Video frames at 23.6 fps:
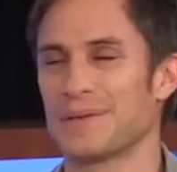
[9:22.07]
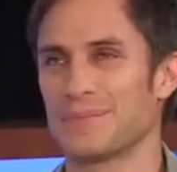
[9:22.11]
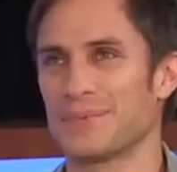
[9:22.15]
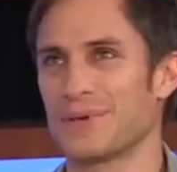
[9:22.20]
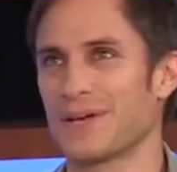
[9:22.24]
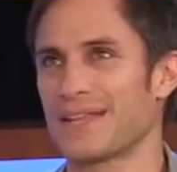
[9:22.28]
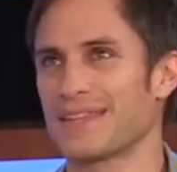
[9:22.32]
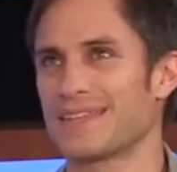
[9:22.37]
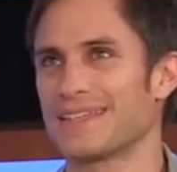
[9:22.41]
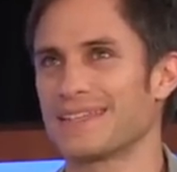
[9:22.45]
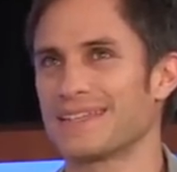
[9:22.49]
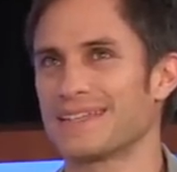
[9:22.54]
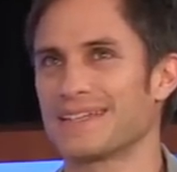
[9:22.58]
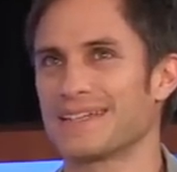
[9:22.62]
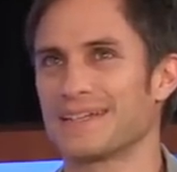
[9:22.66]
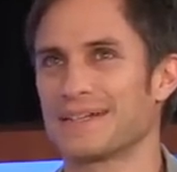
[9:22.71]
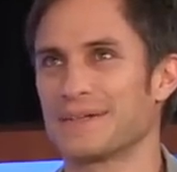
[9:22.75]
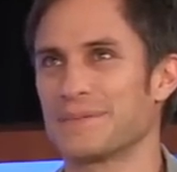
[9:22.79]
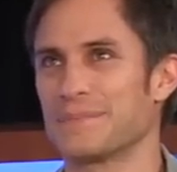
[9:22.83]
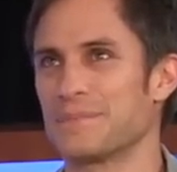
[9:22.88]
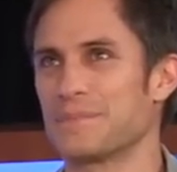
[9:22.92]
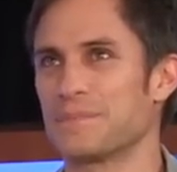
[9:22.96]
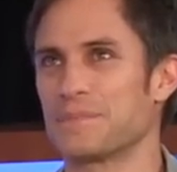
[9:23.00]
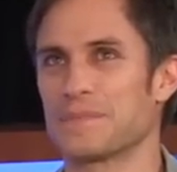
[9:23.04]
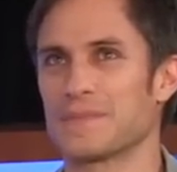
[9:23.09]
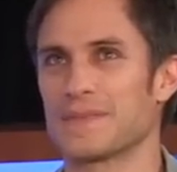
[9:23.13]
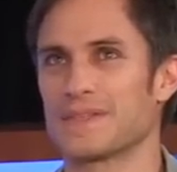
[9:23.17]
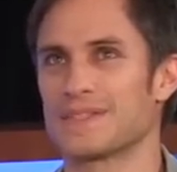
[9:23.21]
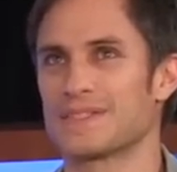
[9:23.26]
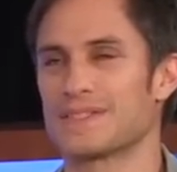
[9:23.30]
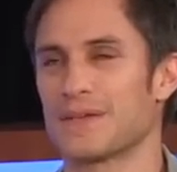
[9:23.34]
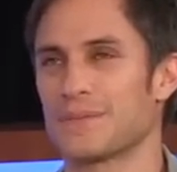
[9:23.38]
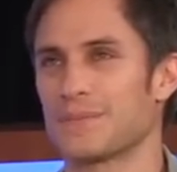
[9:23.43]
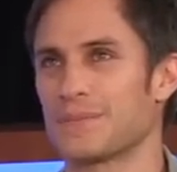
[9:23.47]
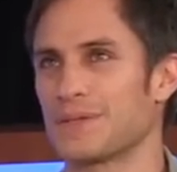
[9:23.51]
But I think
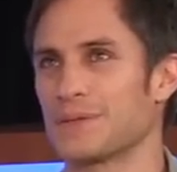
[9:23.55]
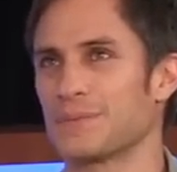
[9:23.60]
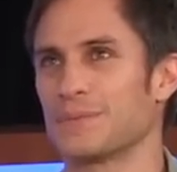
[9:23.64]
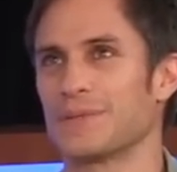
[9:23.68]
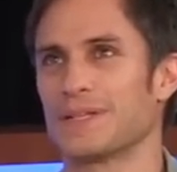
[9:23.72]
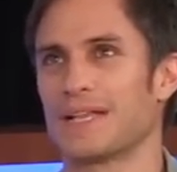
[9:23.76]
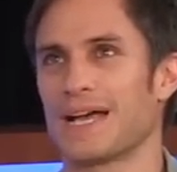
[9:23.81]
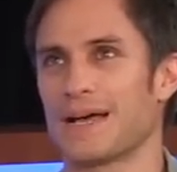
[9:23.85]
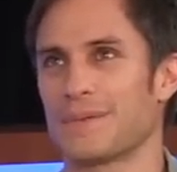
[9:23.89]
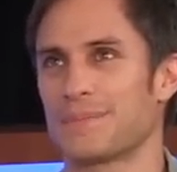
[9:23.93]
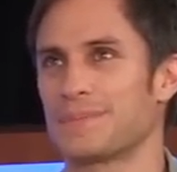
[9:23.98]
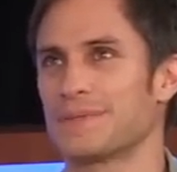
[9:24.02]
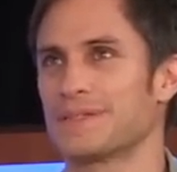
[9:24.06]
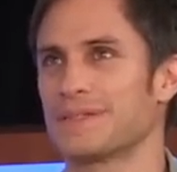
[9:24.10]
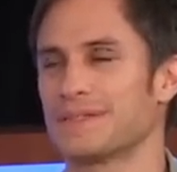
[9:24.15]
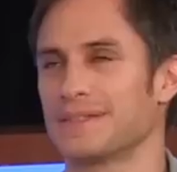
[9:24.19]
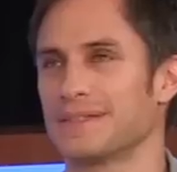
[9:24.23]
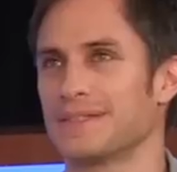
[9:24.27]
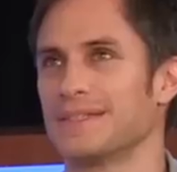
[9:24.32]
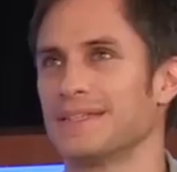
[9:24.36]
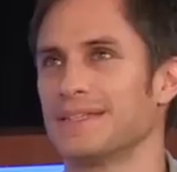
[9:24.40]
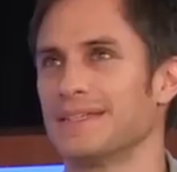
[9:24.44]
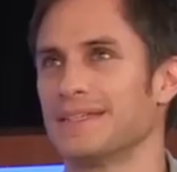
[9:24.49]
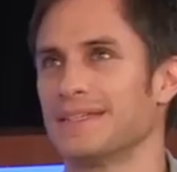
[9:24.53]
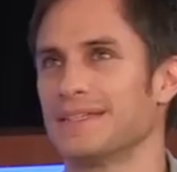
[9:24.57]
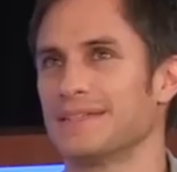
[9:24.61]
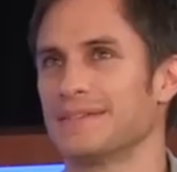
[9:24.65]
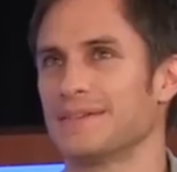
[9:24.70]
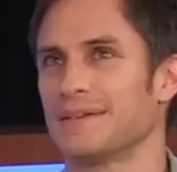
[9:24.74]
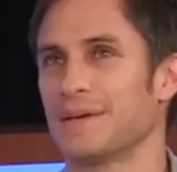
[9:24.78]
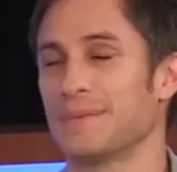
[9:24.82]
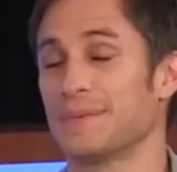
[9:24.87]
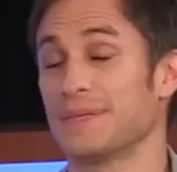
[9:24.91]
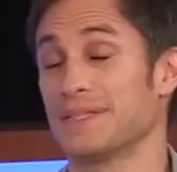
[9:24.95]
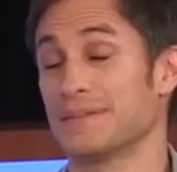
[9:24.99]
something will happen.
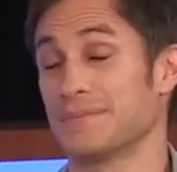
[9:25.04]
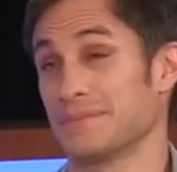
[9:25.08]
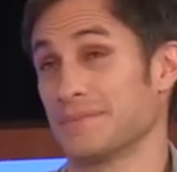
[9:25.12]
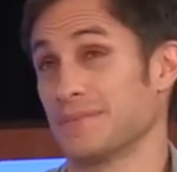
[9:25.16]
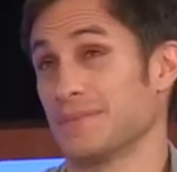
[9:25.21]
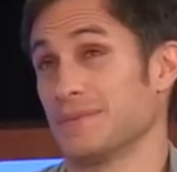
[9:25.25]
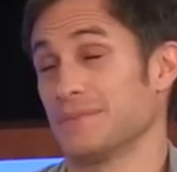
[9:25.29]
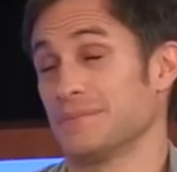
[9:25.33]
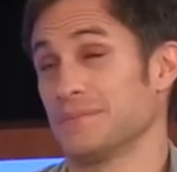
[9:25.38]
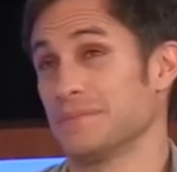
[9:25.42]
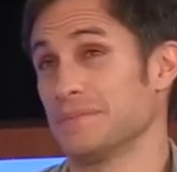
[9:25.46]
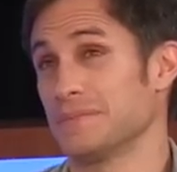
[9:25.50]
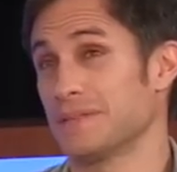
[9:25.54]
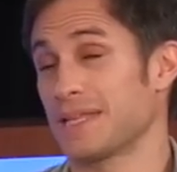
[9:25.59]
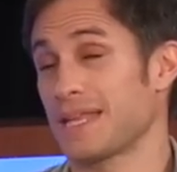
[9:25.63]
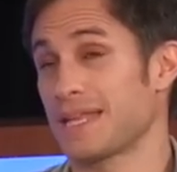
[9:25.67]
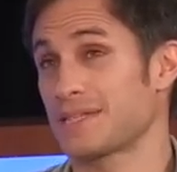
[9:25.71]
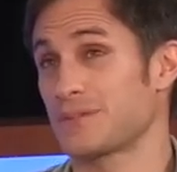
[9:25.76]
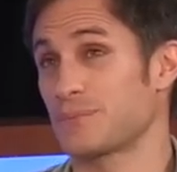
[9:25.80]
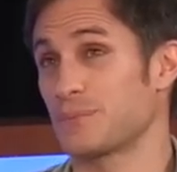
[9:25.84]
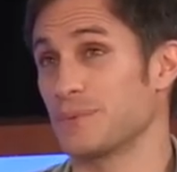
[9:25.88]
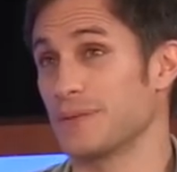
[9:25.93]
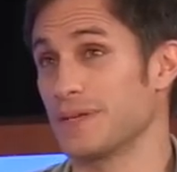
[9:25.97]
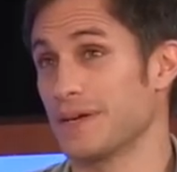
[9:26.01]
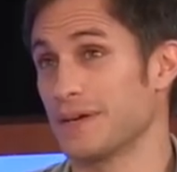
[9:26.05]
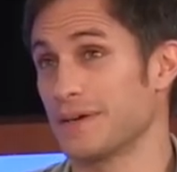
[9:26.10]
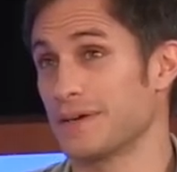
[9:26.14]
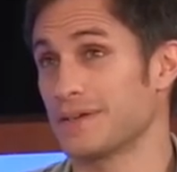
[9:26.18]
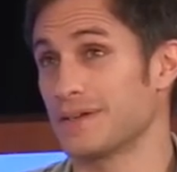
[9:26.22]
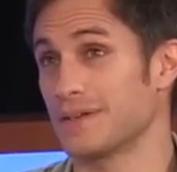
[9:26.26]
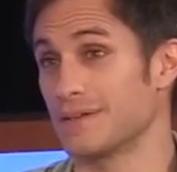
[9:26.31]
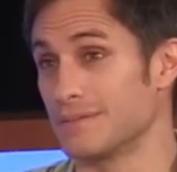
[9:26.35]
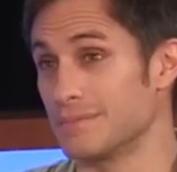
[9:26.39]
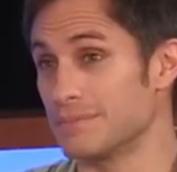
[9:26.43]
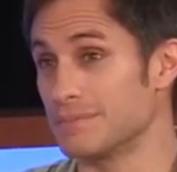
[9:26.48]
I mean, last we
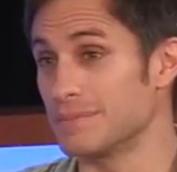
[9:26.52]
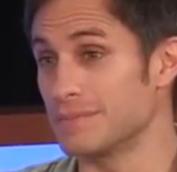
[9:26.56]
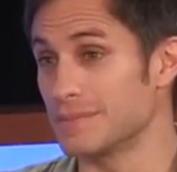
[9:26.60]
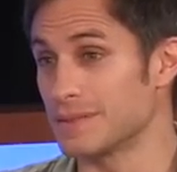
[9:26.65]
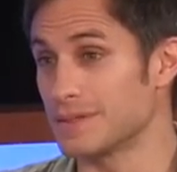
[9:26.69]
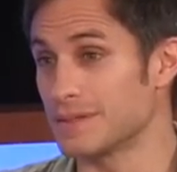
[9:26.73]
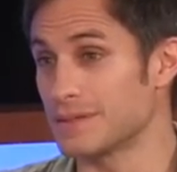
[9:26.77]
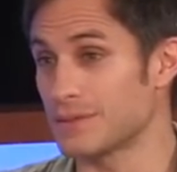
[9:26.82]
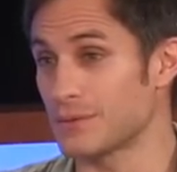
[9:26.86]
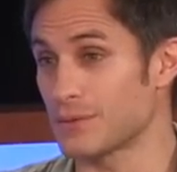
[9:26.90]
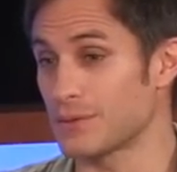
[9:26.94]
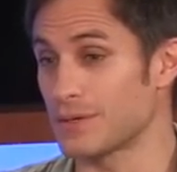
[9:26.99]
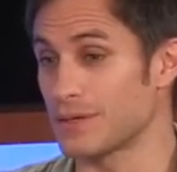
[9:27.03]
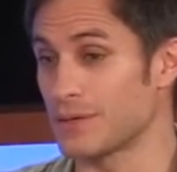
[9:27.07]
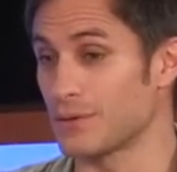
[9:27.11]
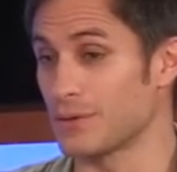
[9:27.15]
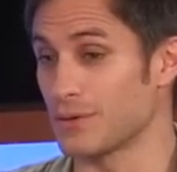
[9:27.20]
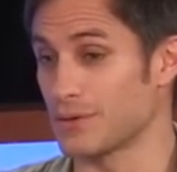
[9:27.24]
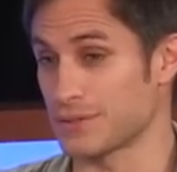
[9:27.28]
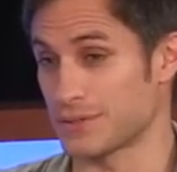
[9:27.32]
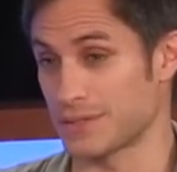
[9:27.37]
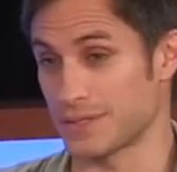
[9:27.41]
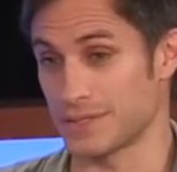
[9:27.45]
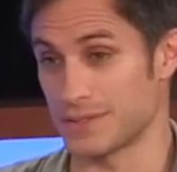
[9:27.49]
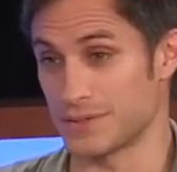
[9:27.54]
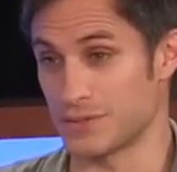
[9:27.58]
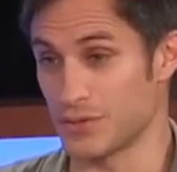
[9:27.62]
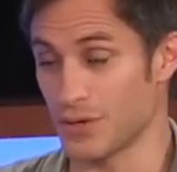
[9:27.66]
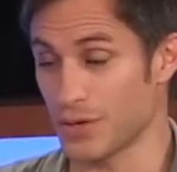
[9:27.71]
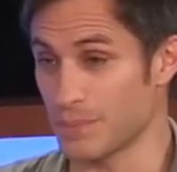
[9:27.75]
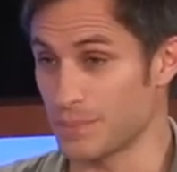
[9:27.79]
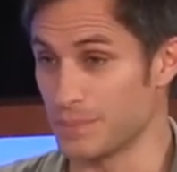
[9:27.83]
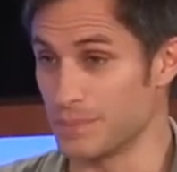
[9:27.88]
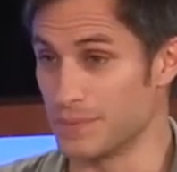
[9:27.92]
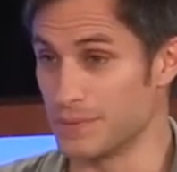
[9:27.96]
heard, Rodrigo lost his
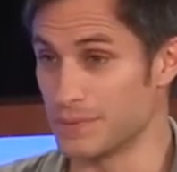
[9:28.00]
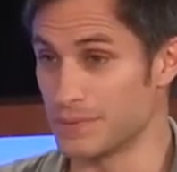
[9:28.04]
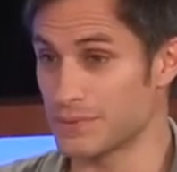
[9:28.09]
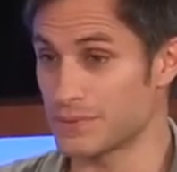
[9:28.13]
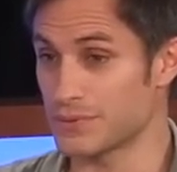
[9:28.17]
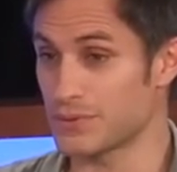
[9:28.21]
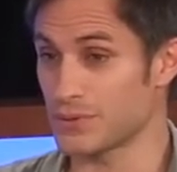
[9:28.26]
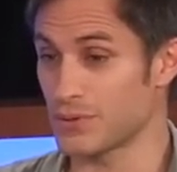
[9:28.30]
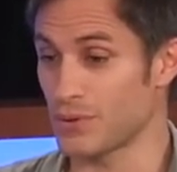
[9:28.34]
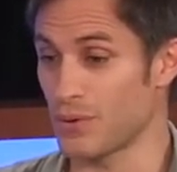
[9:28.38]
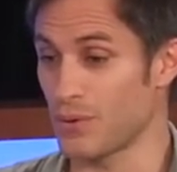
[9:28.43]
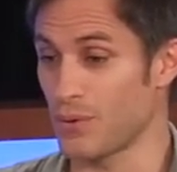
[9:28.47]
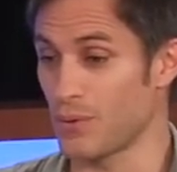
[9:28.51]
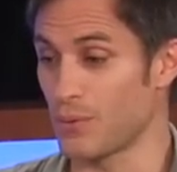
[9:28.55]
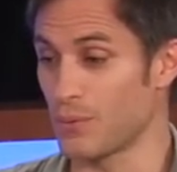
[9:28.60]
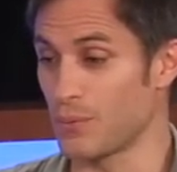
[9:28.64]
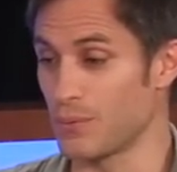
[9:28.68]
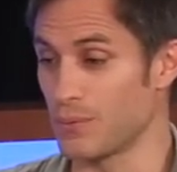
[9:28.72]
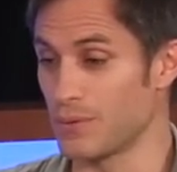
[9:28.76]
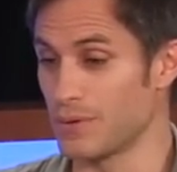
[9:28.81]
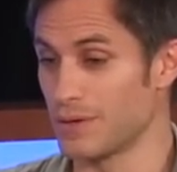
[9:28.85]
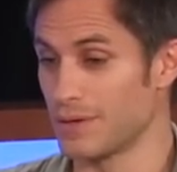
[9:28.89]
job, so.